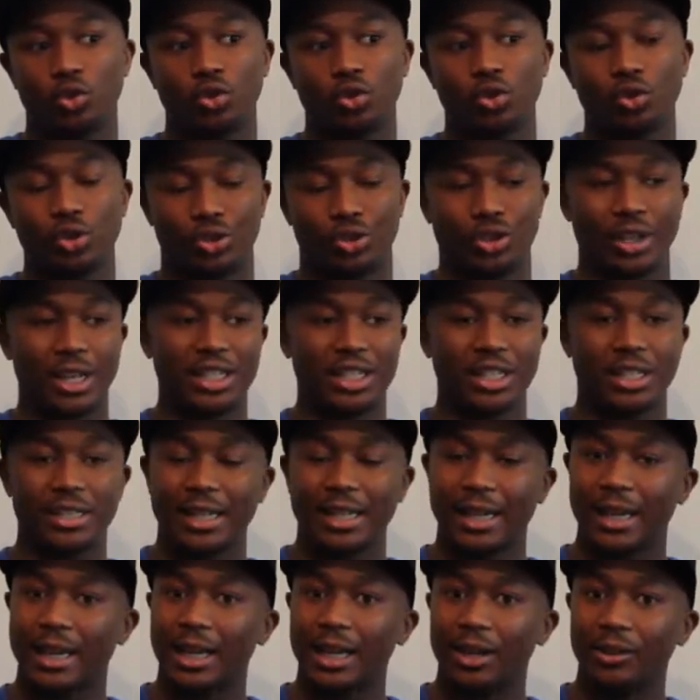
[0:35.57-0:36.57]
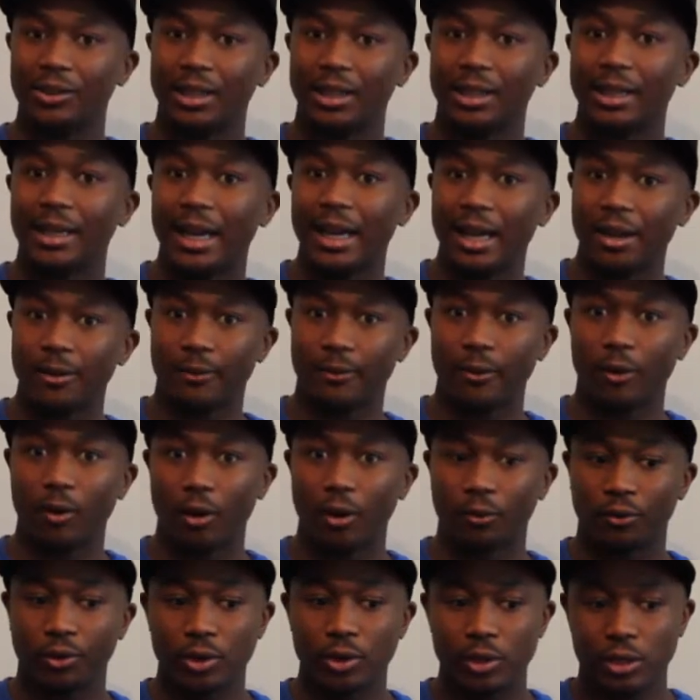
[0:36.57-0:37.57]
To actually take out the life
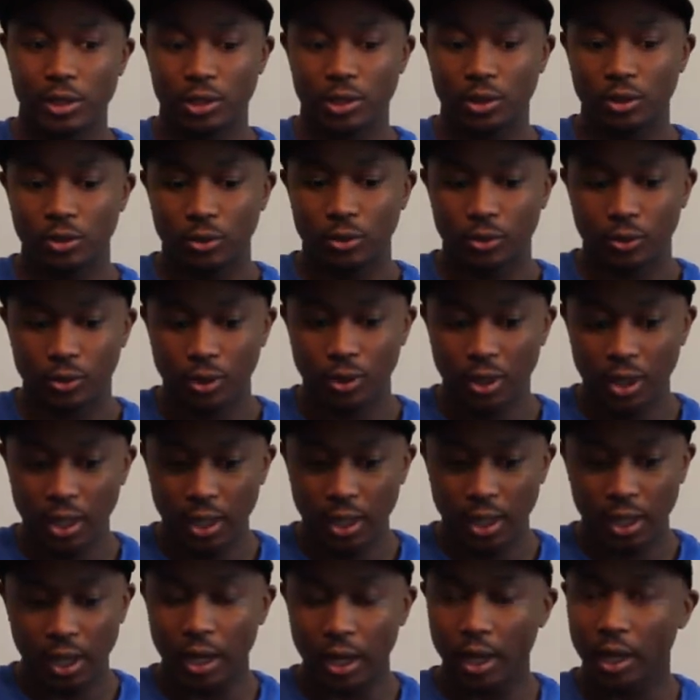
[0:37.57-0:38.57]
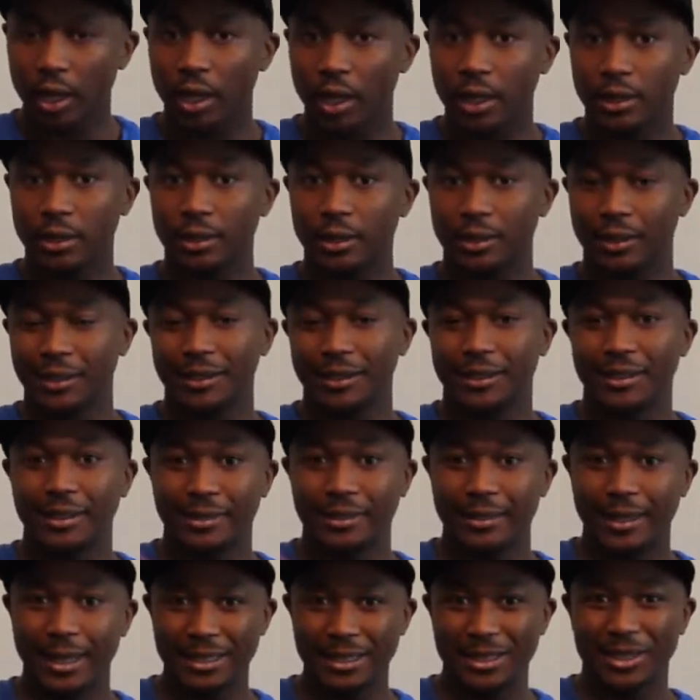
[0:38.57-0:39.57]
of those little, they
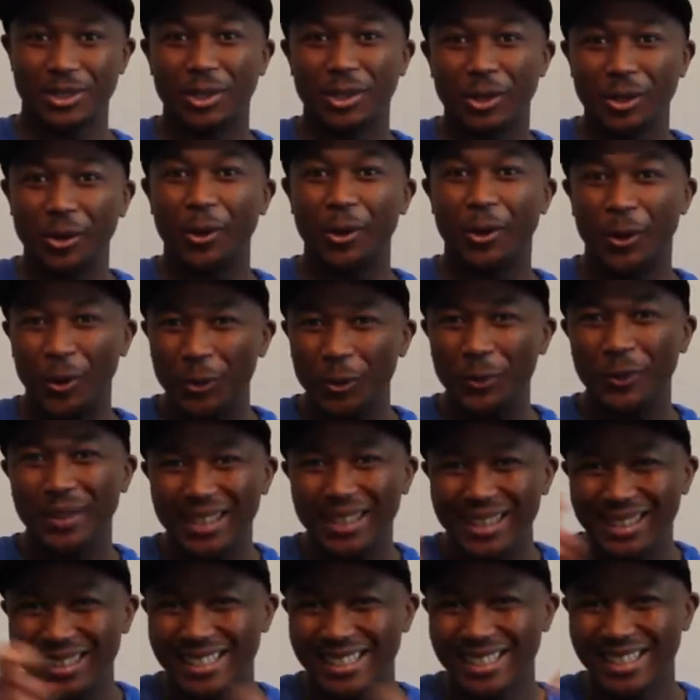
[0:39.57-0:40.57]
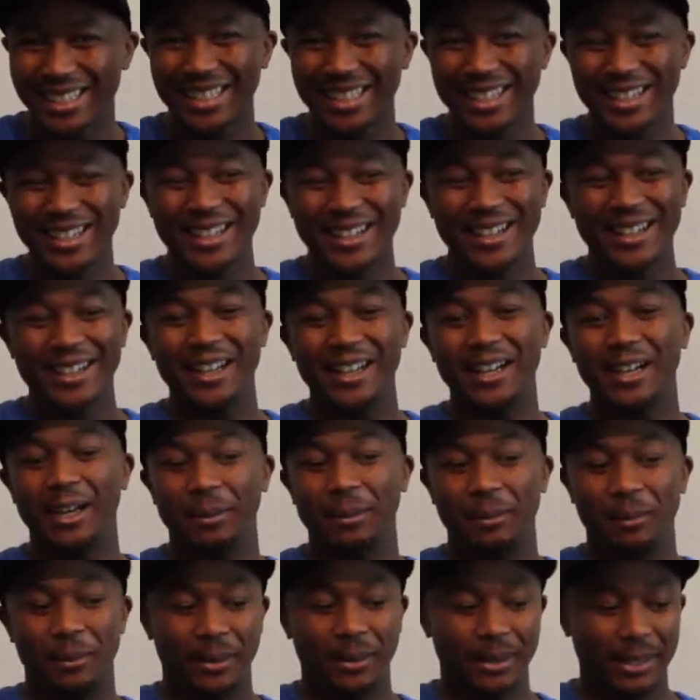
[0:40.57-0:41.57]
actually call the homies,
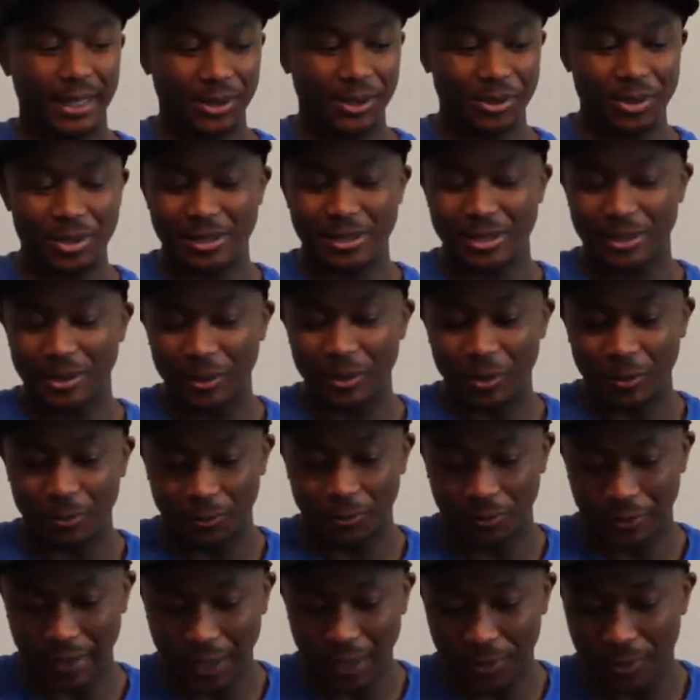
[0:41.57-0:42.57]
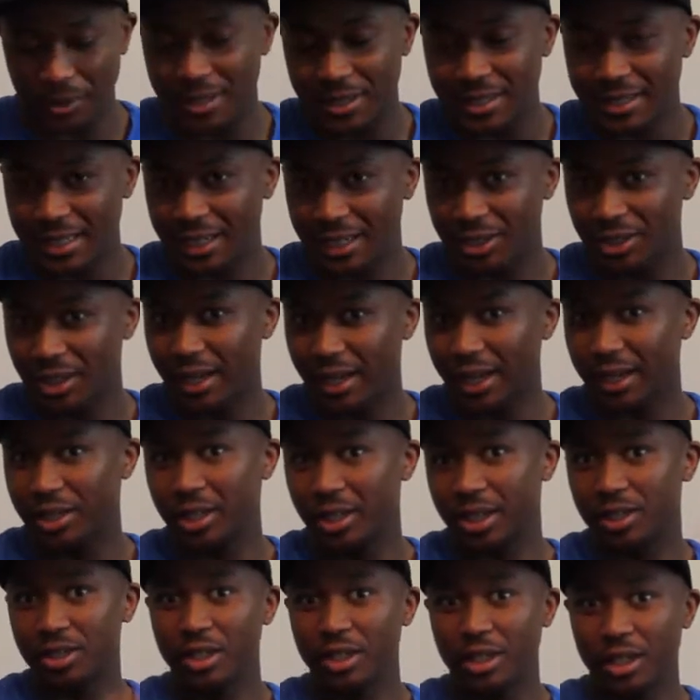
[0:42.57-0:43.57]
like those little flowers
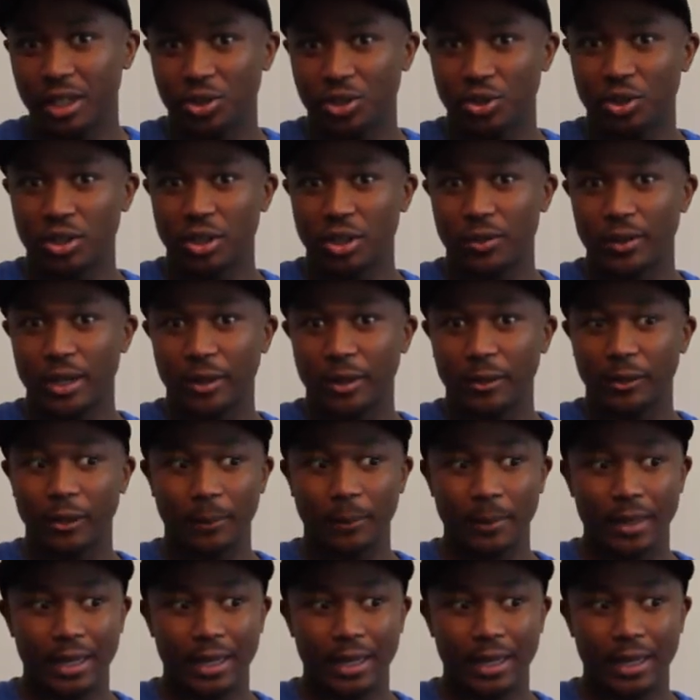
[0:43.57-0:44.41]
and shoes around him.